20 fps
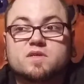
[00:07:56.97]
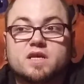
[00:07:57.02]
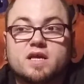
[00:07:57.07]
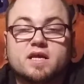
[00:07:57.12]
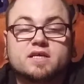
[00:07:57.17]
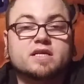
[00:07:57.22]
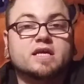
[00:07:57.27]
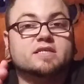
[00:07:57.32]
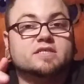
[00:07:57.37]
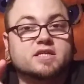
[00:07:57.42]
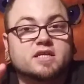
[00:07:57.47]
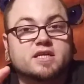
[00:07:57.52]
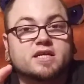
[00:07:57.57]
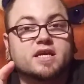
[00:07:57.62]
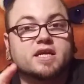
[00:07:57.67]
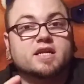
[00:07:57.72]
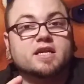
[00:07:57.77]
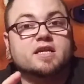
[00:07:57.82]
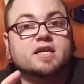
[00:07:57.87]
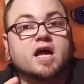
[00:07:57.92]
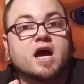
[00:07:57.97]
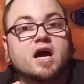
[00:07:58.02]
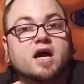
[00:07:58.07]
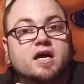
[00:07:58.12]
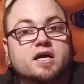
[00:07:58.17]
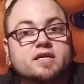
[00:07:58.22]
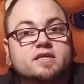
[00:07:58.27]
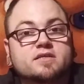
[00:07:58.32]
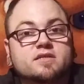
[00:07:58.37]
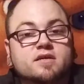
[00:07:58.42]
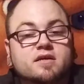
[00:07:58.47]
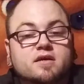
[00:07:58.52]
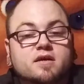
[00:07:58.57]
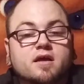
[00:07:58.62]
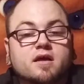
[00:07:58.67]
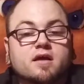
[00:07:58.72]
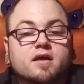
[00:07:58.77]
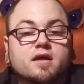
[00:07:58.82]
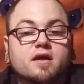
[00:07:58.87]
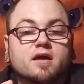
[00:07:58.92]
it's going to get a 9,
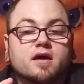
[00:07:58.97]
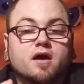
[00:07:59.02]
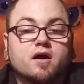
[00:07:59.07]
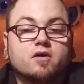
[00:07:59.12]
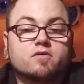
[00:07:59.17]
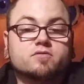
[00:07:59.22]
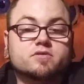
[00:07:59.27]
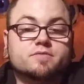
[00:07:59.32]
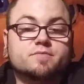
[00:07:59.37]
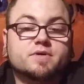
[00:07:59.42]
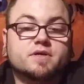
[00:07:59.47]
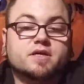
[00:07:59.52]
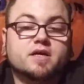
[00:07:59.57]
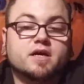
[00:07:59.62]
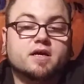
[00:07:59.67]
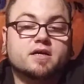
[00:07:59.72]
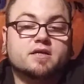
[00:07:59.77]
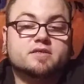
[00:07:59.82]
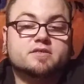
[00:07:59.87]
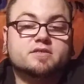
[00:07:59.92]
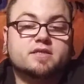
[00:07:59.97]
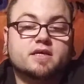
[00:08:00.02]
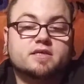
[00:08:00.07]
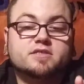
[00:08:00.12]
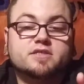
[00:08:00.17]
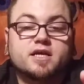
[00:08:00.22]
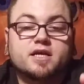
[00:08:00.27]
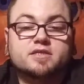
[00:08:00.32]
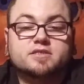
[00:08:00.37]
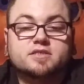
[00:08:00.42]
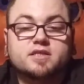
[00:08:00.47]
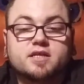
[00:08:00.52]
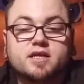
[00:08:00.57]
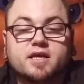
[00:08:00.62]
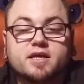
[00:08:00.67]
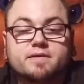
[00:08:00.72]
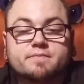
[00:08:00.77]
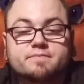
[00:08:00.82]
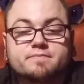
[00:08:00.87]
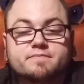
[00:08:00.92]
only because they changed the
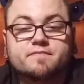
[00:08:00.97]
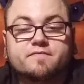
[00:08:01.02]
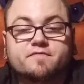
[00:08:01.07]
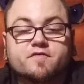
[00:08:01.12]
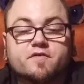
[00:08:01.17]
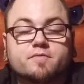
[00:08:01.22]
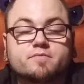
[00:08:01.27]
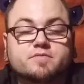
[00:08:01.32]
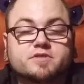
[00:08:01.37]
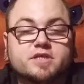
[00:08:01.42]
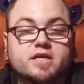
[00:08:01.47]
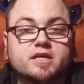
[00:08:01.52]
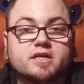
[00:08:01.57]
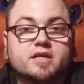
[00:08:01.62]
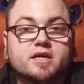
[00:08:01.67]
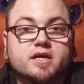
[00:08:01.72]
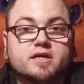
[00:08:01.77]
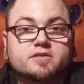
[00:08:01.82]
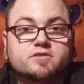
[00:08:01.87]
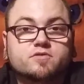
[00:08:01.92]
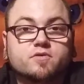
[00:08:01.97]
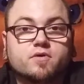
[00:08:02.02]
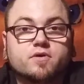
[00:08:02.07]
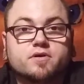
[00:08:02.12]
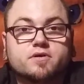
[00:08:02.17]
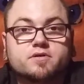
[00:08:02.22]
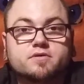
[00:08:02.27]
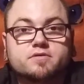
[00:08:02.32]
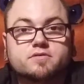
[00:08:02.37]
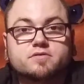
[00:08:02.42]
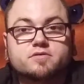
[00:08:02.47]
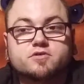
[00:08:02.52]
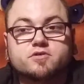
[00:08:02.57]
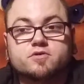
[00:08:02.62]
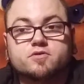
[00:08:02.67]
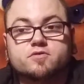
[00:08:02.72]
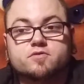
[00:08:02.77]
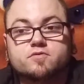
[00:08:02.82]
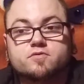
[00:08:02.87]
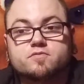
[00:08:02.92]
name from Jedediah Sawyer
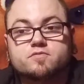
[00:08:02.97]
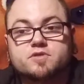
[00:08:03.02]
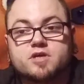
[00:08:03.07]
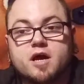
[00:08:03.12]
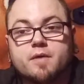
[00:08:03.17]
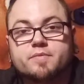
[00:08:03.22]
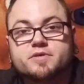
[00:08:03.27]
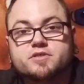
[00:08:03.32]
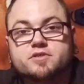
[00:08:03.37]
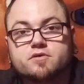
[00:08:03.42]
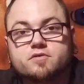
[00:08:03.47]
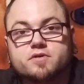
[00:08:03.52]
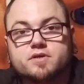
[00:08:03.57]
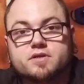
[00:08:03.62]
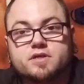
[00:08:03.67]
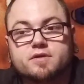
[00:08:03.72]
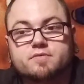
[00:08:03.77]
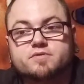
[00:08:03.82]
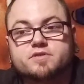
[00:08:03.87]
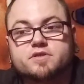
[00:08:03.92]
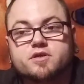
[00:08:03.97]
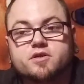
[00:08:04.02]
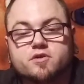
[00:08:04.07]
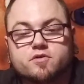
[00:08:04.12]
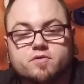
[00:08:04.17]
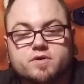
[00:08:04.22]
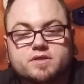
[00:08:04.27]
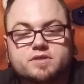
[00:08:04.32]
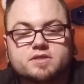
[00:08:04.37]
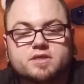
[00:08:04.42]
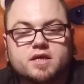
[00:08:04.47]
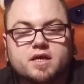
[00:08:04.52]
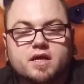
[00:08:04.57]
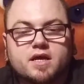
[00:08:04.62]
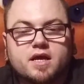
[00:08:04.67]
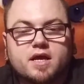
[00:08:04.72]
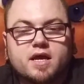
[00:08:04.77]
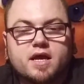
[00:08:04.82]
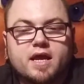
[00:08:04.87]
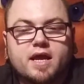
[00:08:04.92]
to Thomas Hewitt. It was the Hewitts.
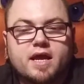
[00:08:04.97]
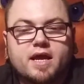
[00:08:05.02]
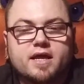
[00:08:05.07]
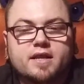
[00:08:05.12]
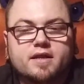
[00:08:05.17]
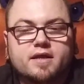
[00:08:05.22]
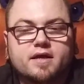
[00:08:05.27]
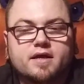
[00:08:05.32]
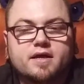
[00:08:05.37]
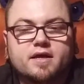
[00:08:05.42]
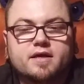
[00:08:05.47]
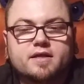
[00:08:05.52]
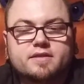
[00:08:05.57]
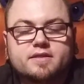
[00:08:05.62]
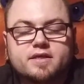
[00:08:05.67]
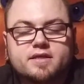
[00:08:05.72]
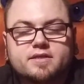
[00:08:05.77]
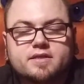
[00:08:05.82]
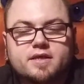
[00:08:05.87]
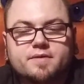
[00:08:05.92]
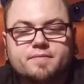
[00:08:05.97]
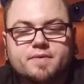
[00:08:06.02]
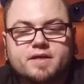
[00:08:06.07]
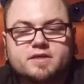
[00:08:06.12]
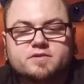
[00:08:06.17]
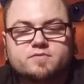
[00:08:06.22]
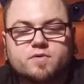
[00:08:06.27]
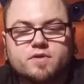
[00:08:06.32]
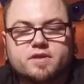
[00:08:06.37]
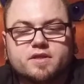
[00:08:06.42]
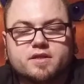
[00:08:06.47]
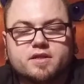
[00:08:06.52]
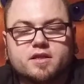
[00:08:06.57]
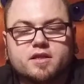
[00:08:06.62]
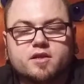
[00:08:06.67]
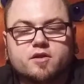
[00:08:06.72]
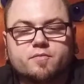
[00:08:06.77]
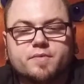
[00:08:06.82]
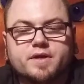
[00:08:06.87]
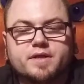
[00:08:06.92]
And they messed with it a
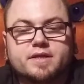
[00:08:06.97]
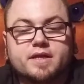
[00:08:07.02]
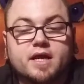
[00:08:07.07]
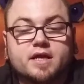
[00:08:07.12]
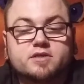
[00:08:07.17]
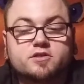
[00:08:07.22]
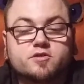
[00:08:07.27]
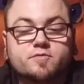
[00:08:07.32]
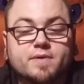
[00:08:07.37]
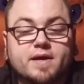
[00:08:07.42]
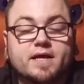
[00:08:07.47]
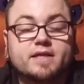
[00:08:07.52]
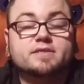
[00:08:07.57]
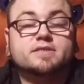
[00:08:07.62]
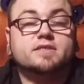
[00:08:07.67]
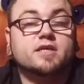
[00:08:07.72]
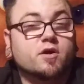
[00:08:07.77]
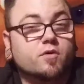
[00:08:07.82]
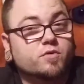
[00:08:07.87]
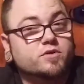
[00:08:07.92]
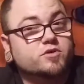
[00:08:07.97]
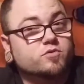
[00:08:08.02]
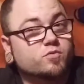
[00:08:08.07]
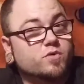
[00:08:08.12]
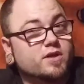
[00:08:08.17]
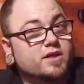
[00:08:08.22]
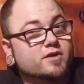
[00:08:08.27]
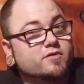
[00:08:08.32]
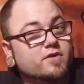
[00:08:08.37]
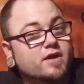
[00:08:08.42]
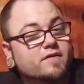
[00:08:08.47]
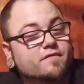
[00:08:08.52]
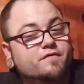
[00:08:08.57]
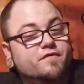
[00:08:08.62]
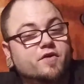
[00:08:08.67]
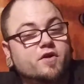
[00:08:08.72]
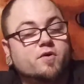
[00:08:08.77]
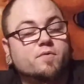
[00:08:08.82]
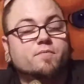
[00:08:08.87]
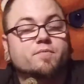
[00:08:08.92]
little bit. Not too bad. Still was a really great
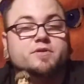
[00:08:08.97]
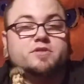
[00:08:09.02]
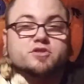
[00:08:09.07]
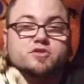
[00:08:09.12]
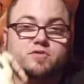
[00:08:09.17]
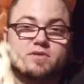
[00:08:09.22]
film, but